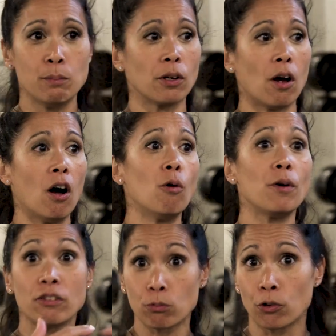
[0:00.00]
but
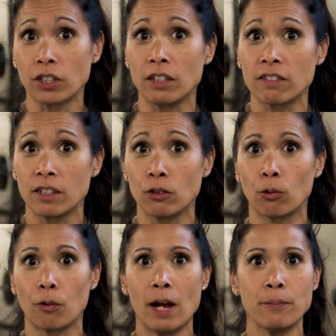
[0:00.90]
always working
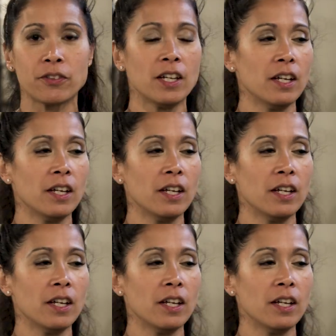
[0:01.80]
single reps,